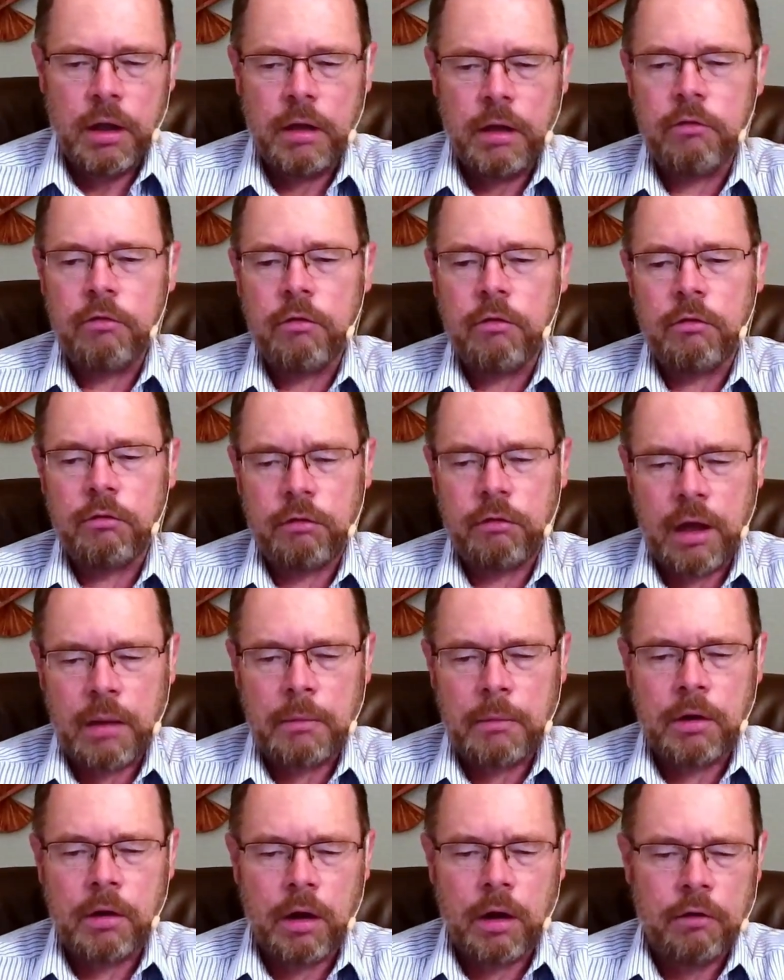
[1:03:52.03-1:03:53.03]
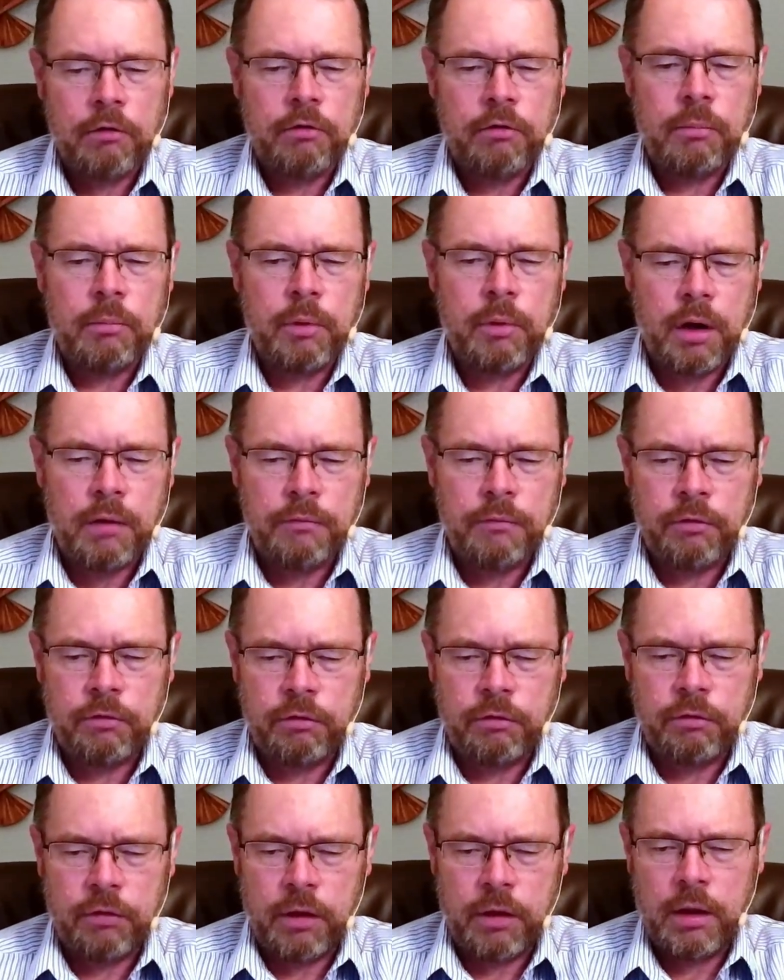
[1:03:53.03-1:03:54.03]
it's to sabotage the
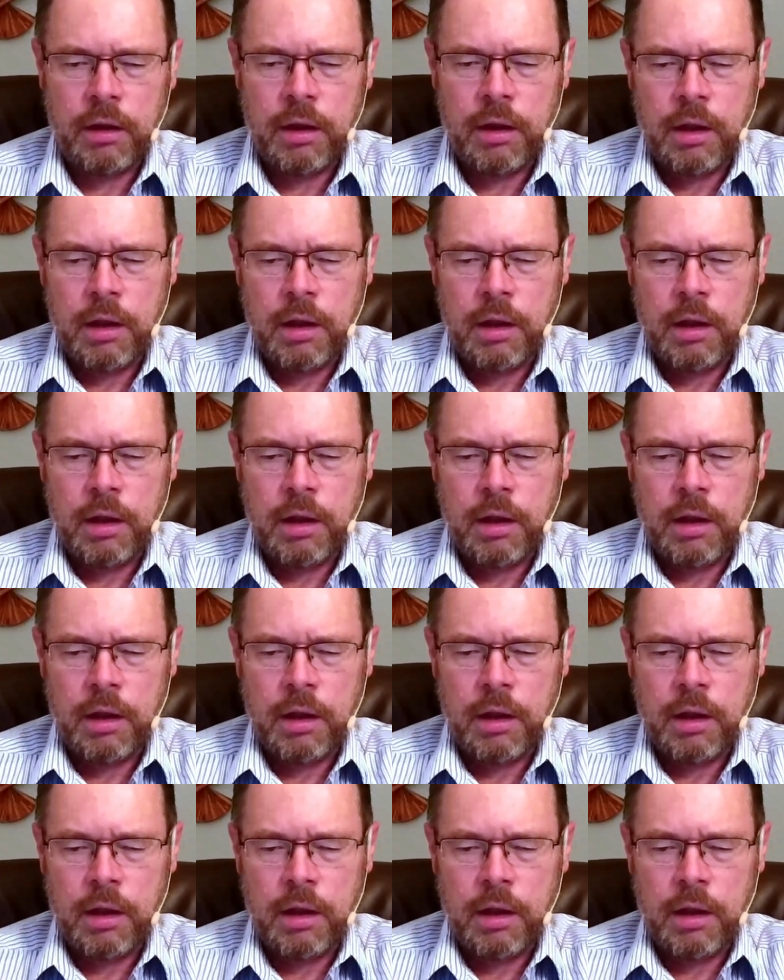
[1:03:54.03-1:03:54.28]
prophecy.